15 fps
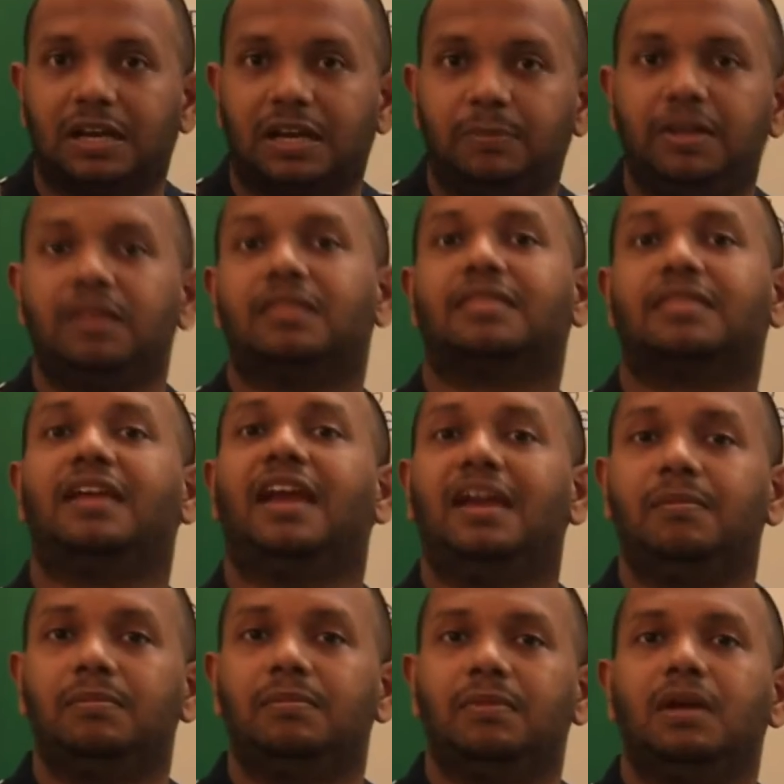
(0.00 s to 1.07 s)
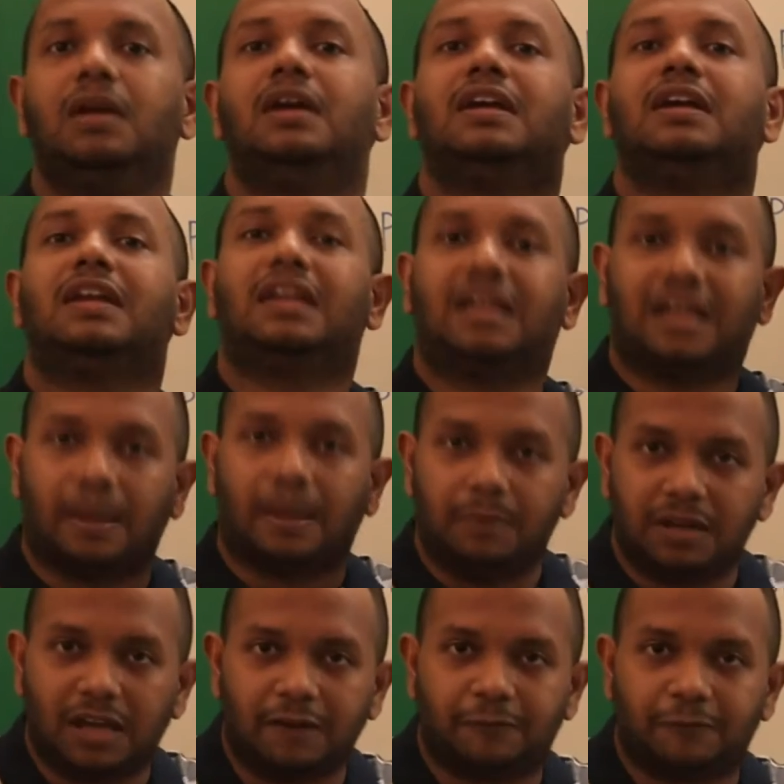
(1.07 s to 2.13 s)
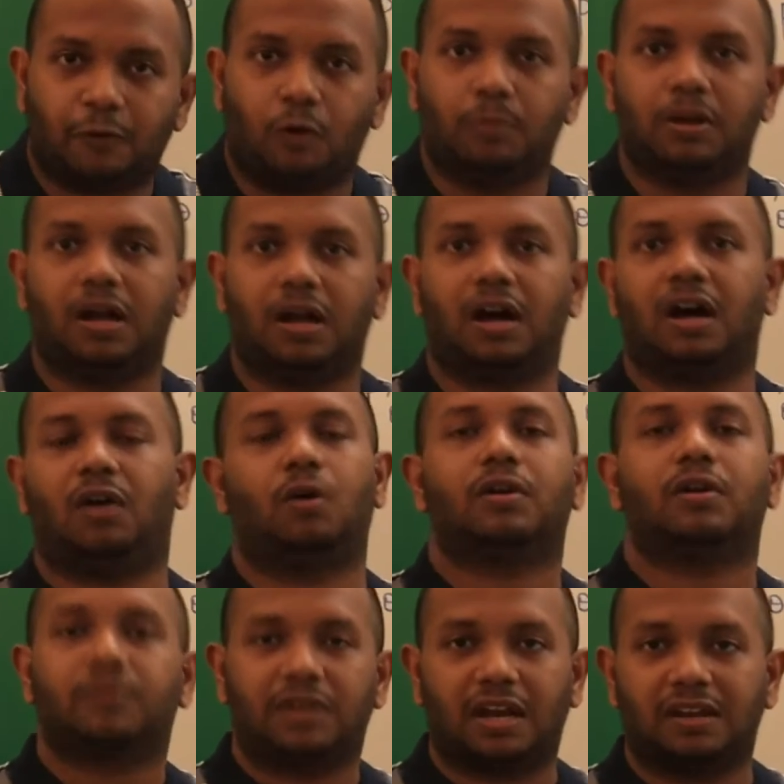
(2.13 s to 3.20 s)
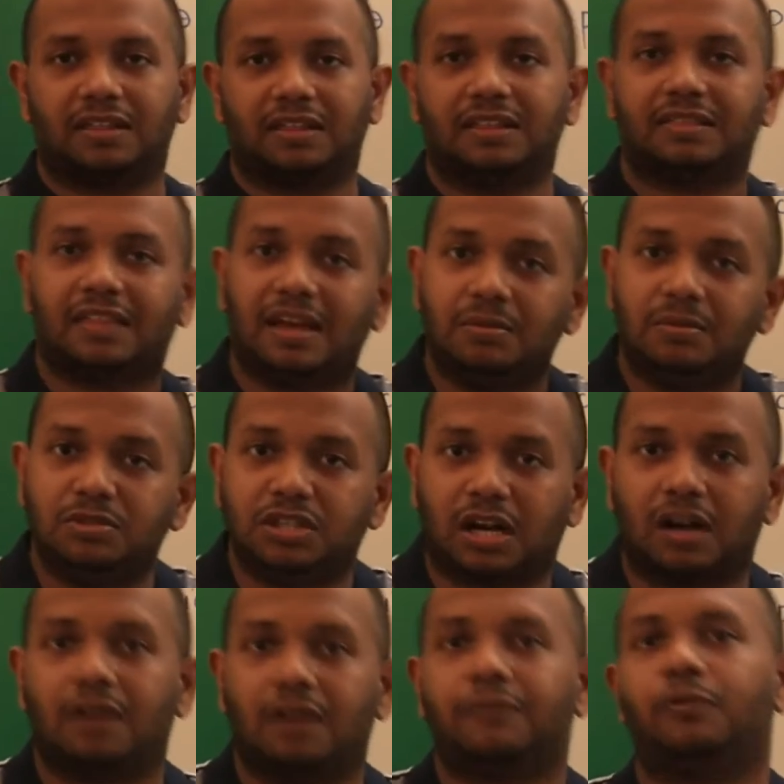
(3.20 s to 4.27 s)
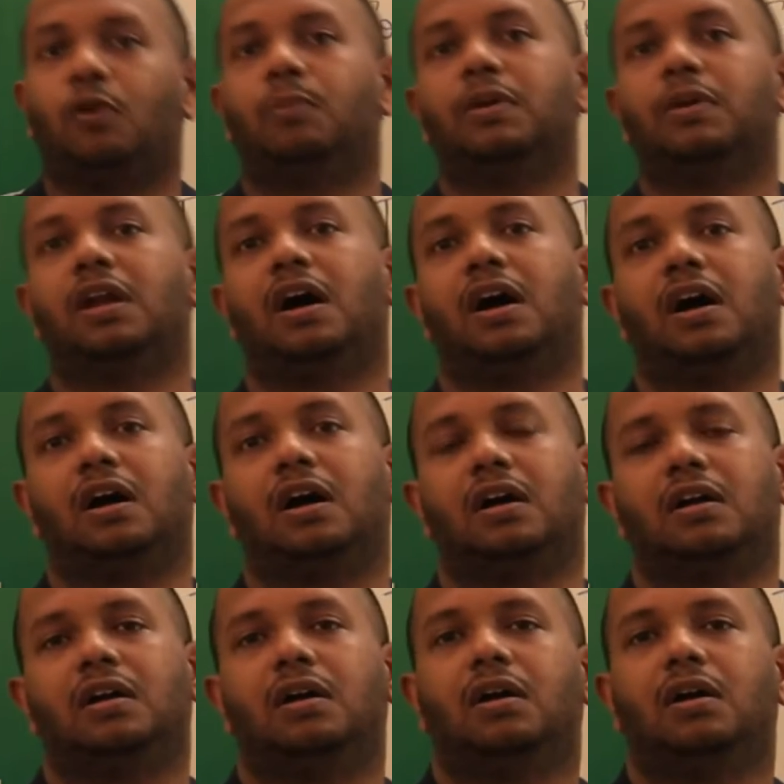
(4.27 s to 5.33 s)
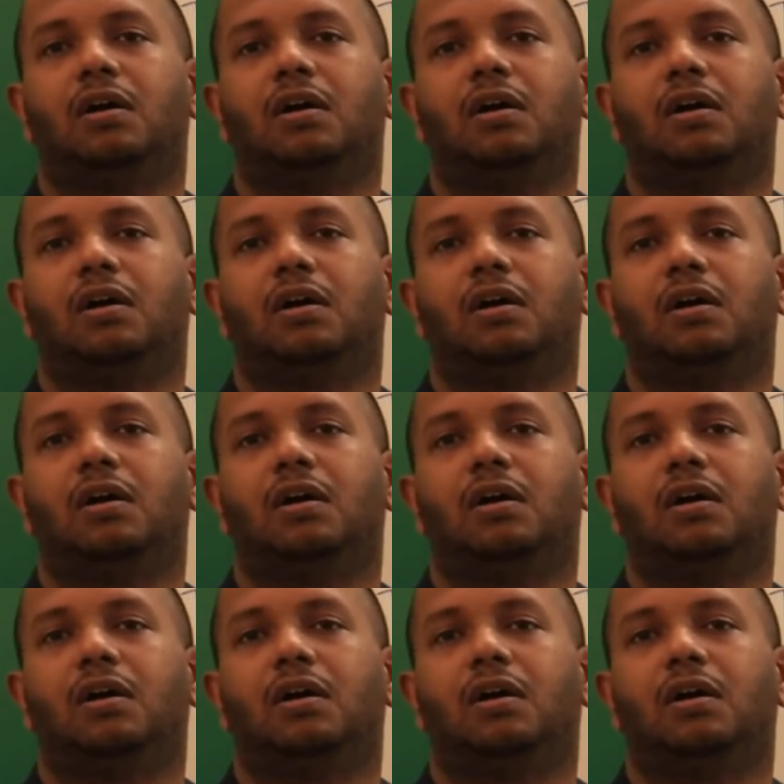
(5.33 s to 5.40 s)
tell me, same chemical formula, or we can say same general formula,